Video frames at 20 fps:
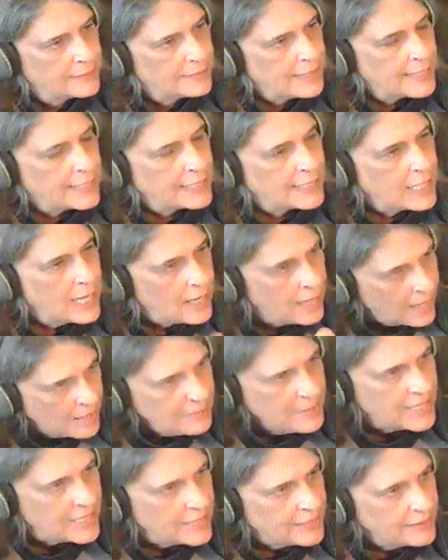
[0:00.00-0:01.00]
They
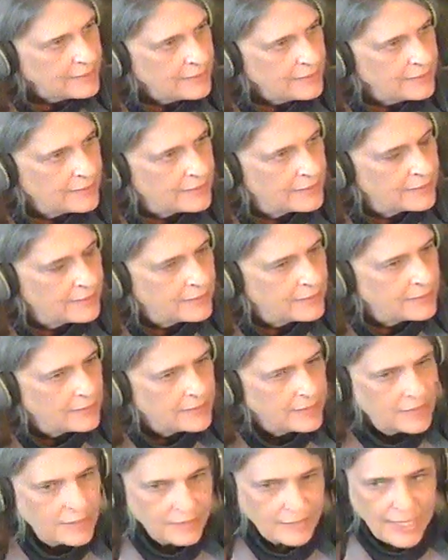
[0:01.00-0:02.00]
come in,
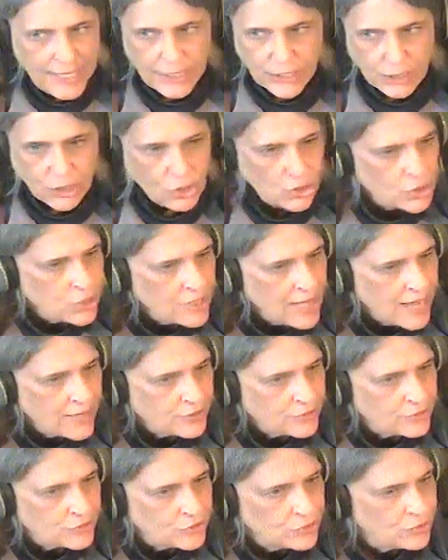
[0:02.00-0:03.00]
they learn
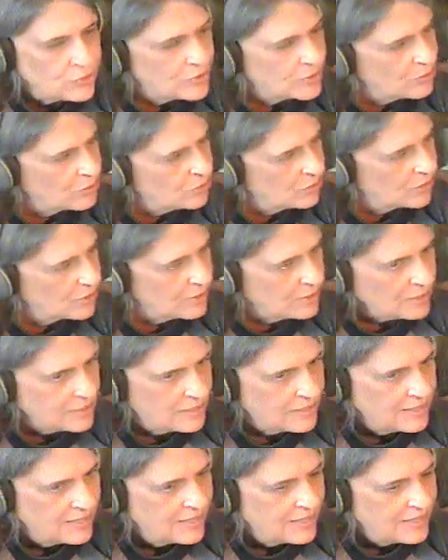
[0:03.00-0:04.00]
how to do the
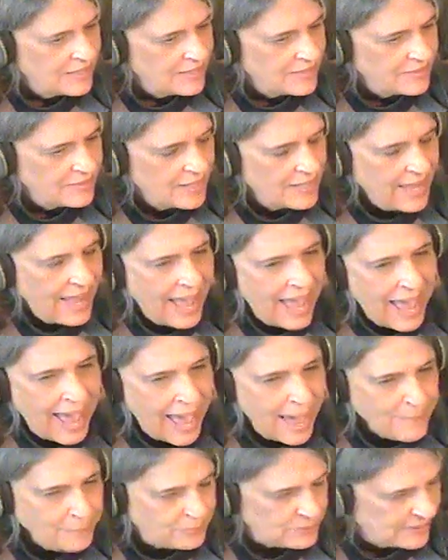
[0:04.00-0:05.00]
work,
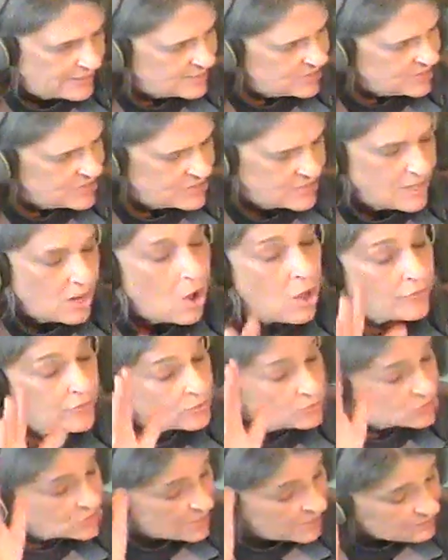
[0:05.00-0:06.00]
hapless,
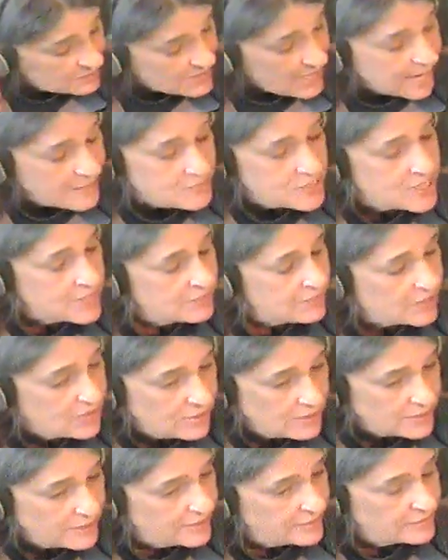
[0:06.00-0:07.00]
although sometimes the
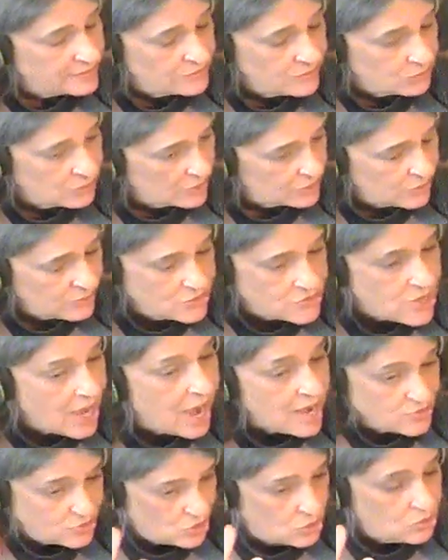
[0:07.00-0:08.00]
American workers
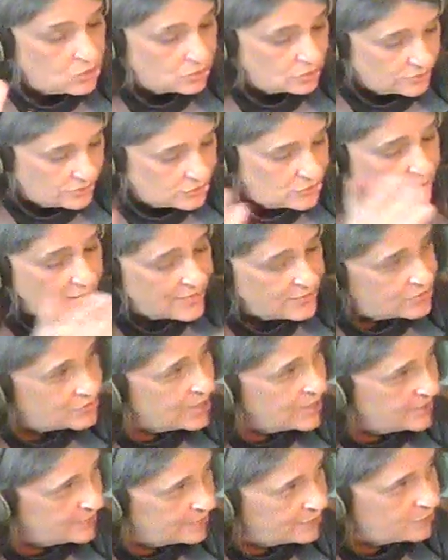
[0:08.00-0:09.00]
are told, you got to
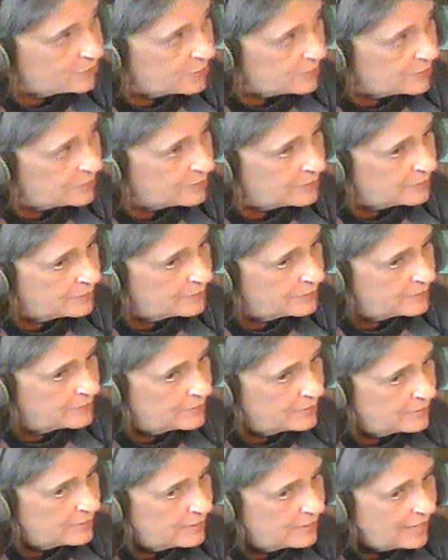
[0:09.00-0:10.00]
train these people.
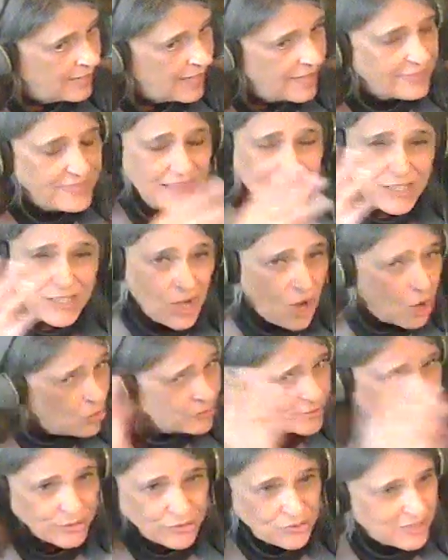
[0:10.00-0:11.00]
And they
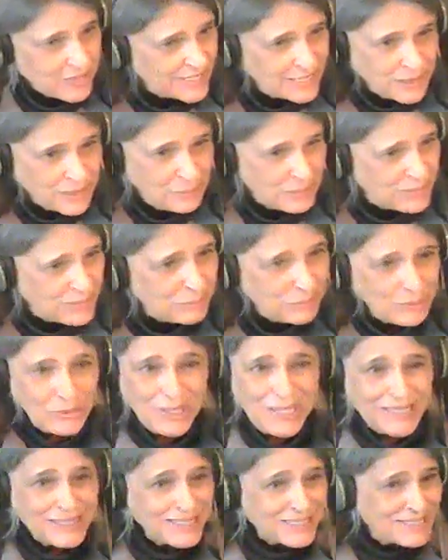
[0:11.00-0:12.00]
know they're training
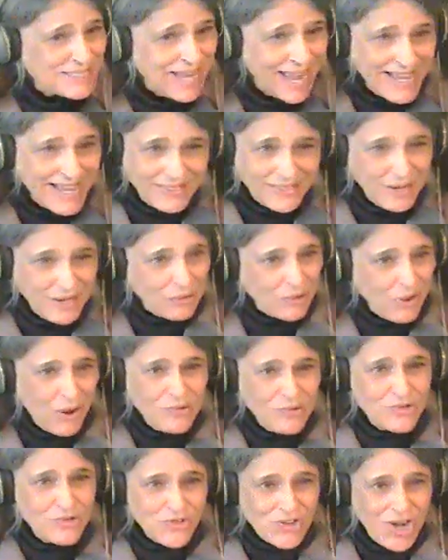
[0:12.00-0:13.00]
people to take their
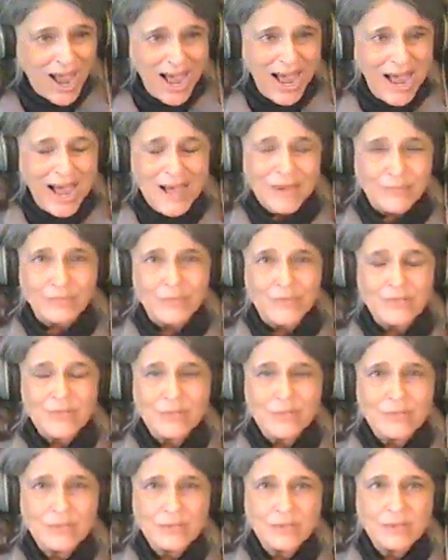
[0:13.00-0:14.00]
own jobs.